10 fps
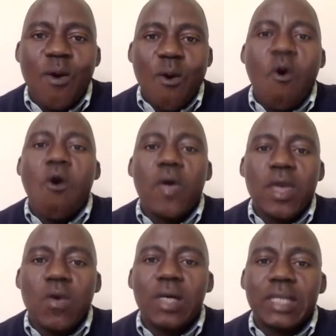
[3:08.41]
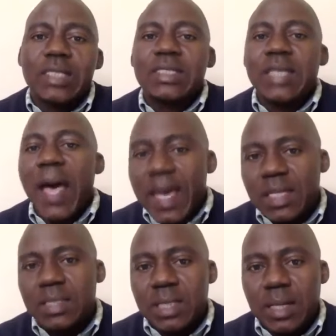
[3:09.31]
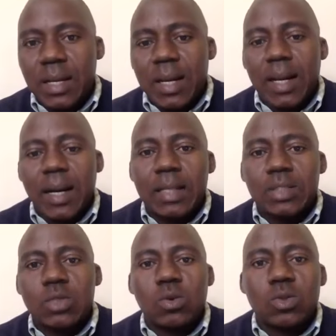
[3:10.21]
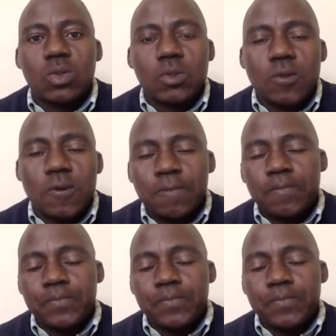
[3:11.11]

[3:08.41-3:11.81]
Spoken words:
or he was assigned to